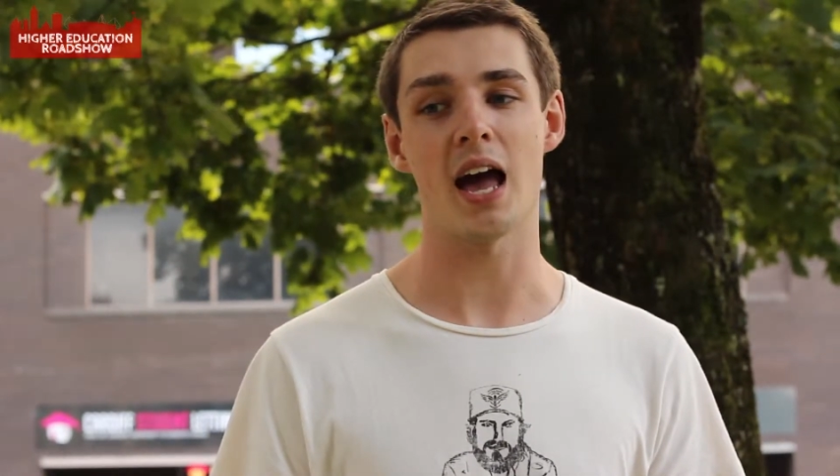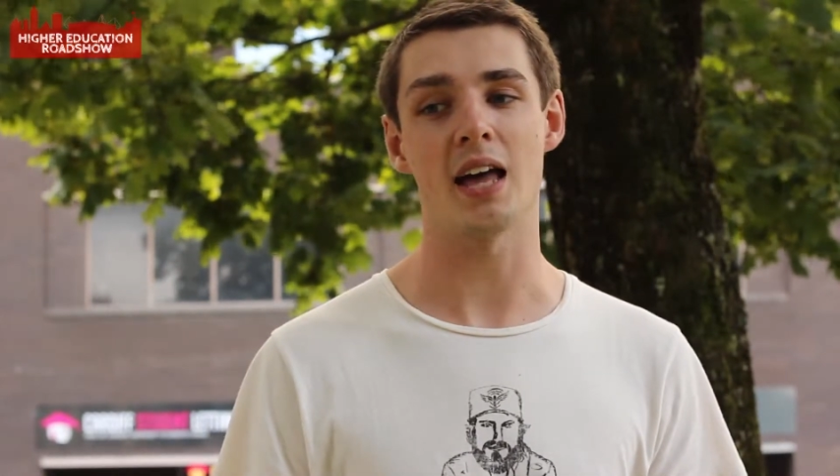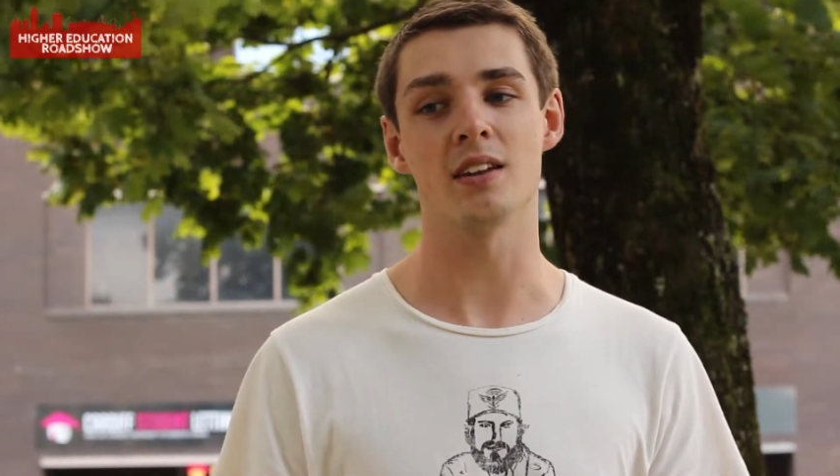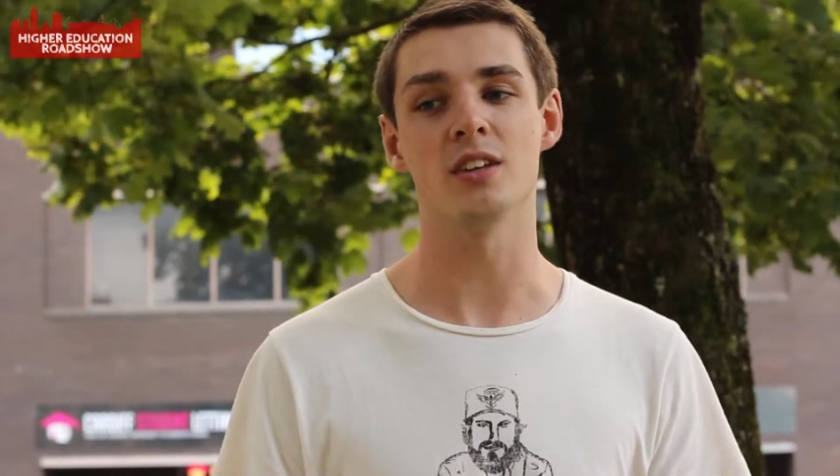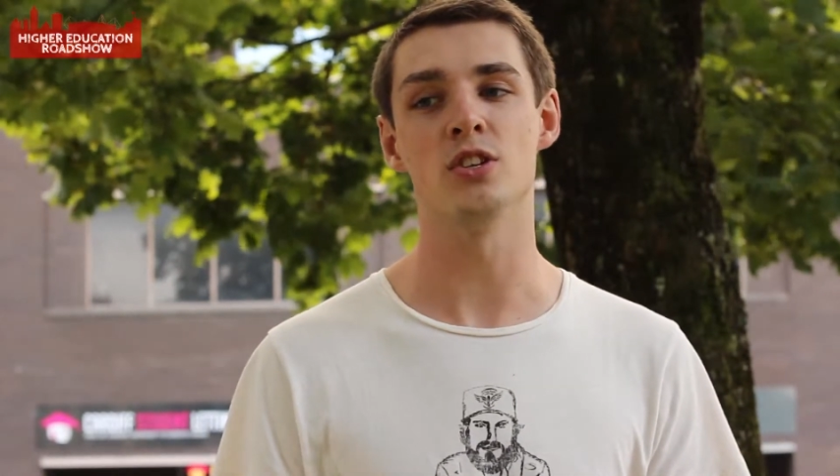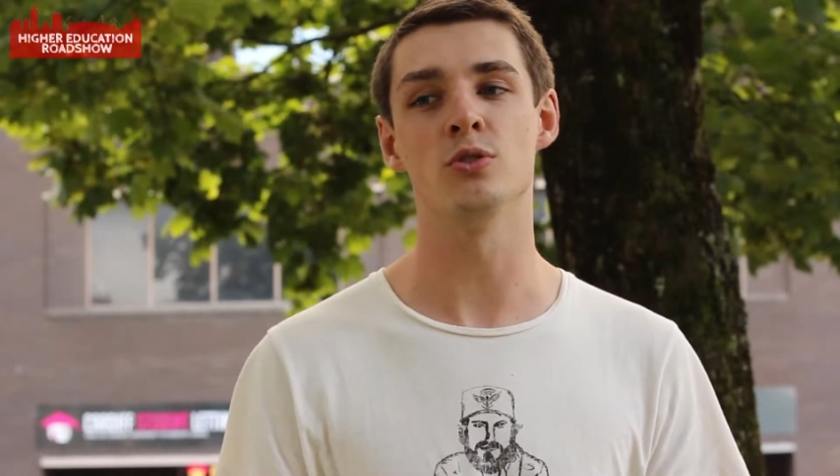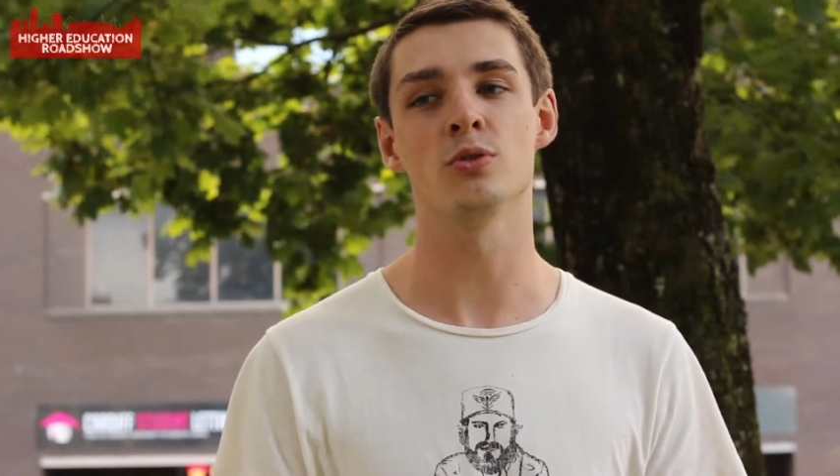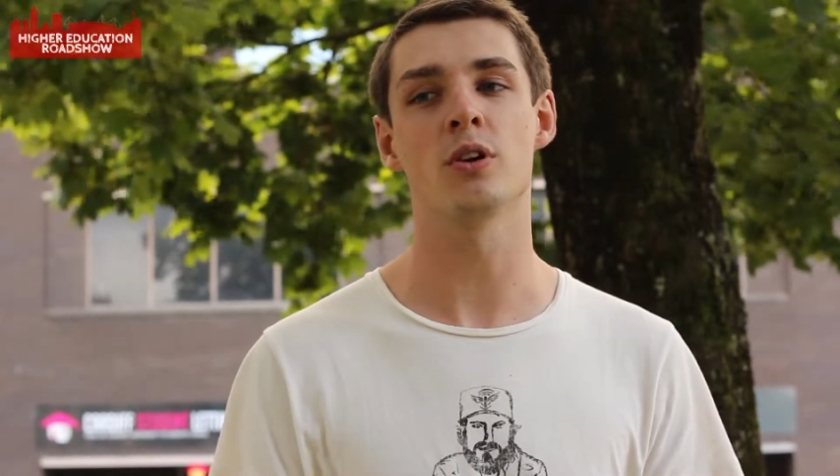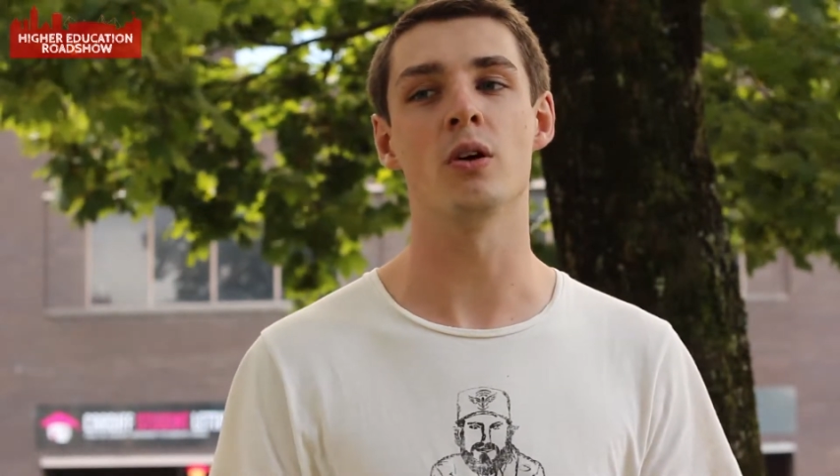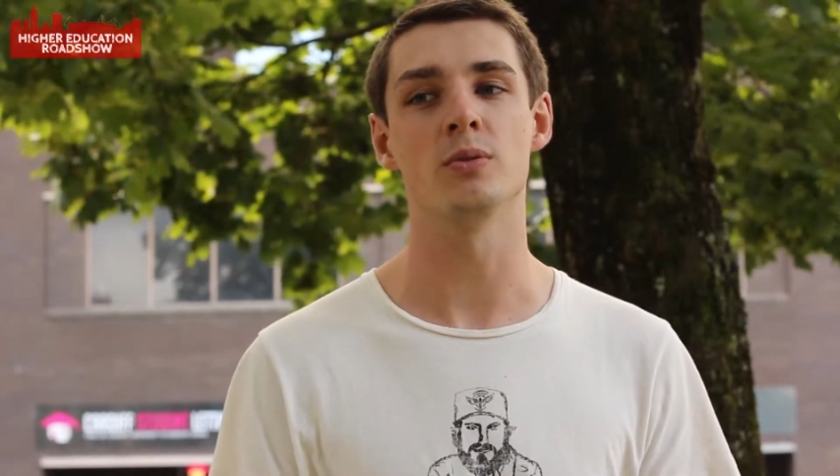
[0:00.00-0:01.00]
and
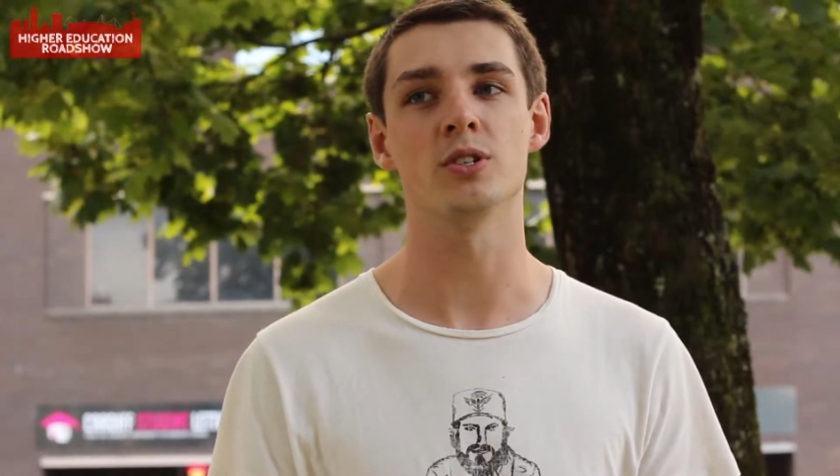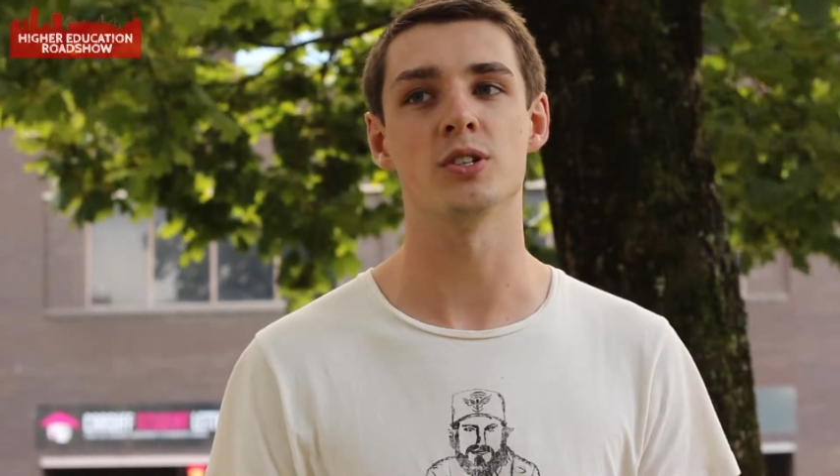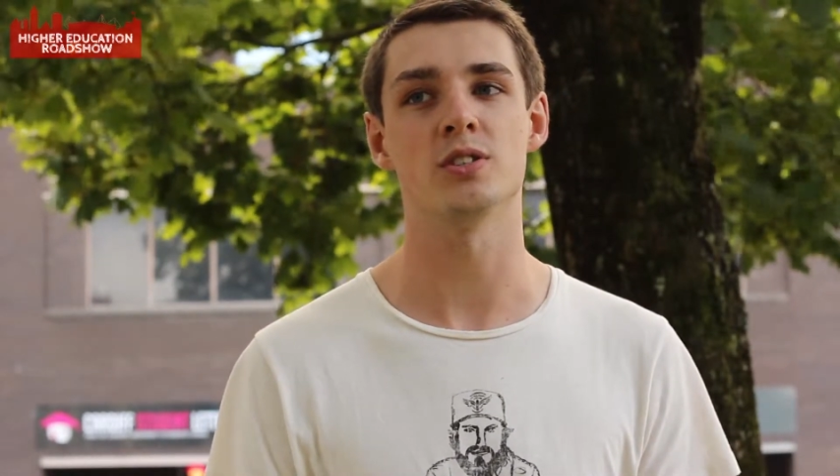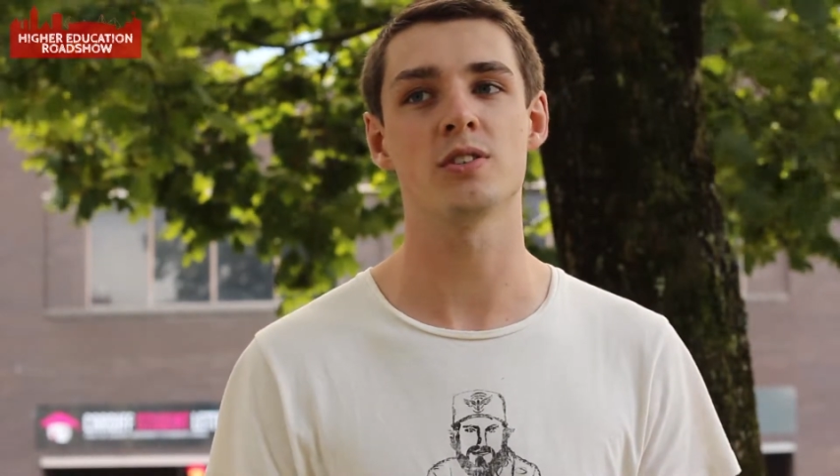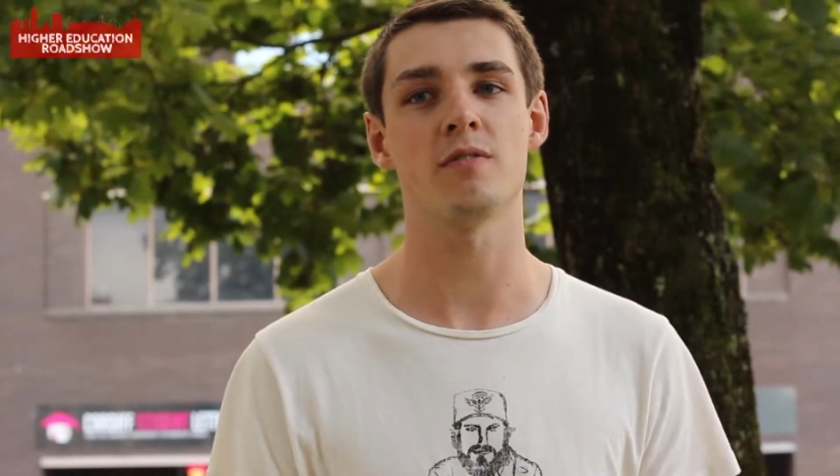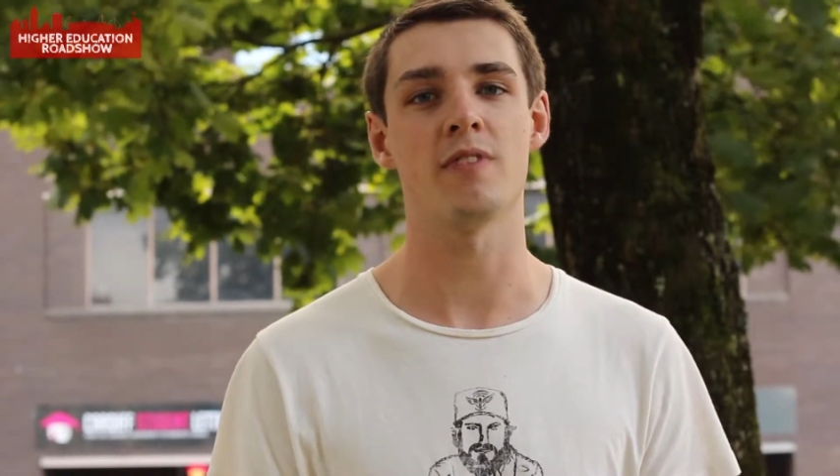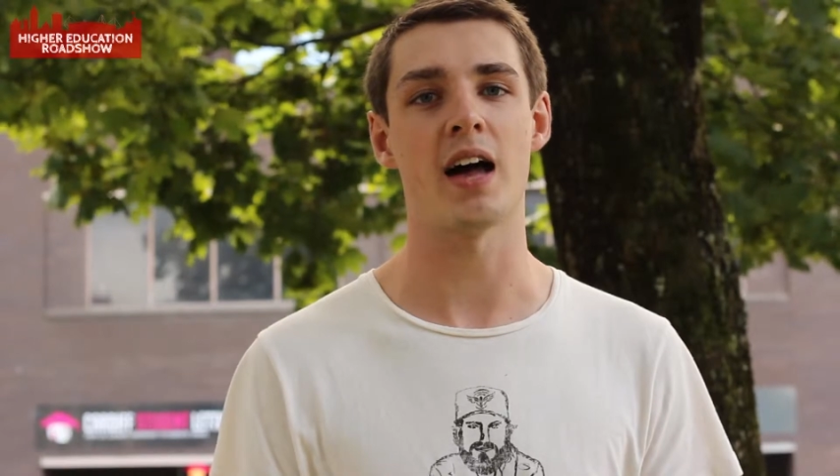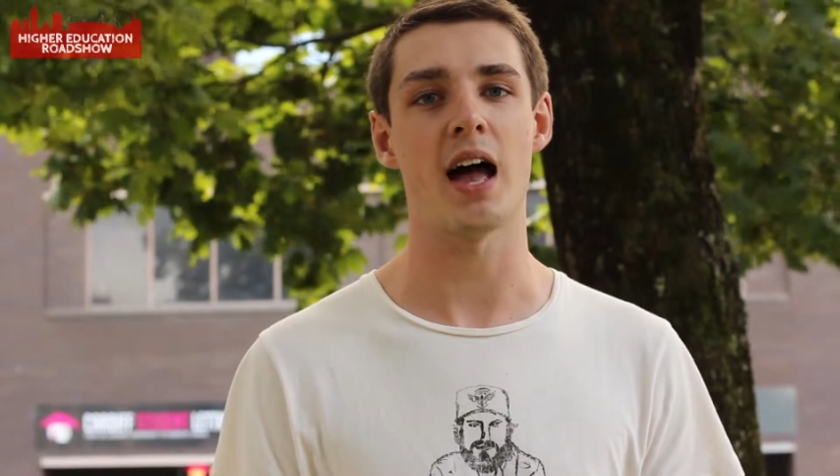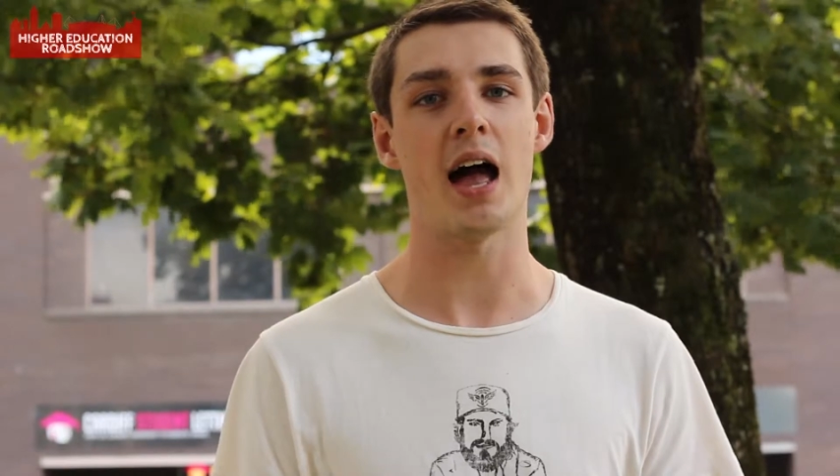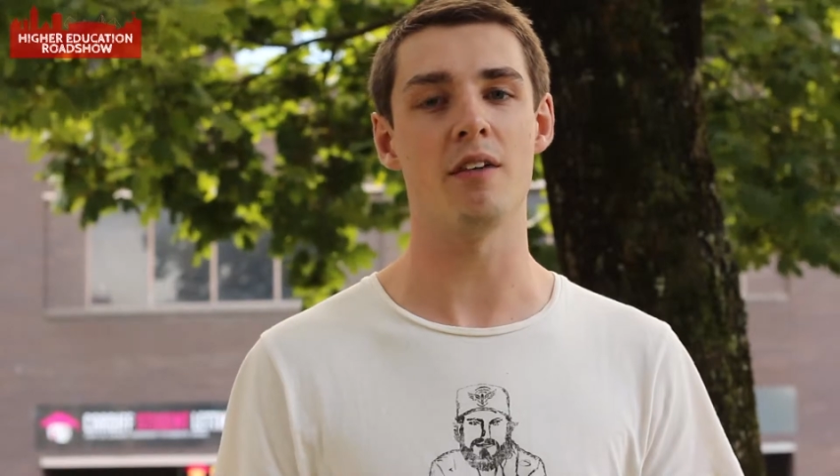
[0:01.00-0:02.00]
unusual cultures that